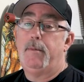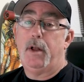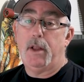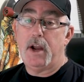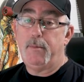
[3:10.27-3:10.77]

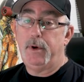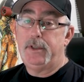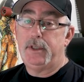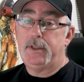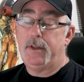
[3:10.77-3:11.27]
A lot of
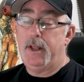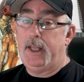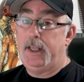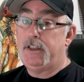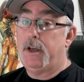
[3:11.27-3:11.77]
bridges on the
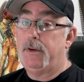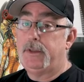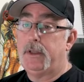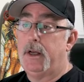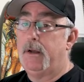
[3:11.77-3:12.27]
East
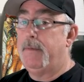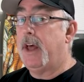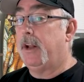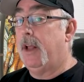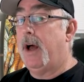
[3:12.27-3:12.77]
Coast,
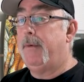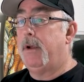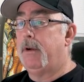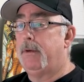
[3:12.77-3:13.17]
not a lot,